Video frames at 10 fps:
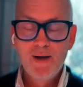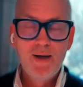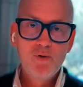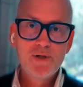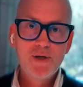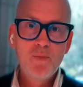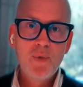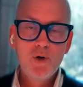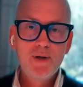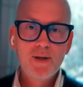It was a
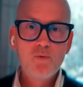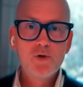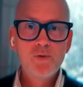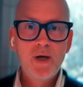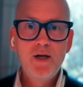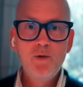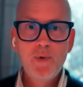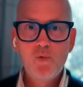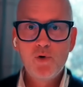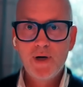world that was a little
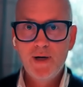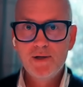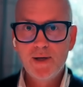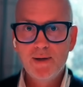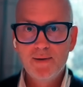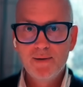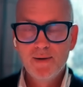bit more innocent.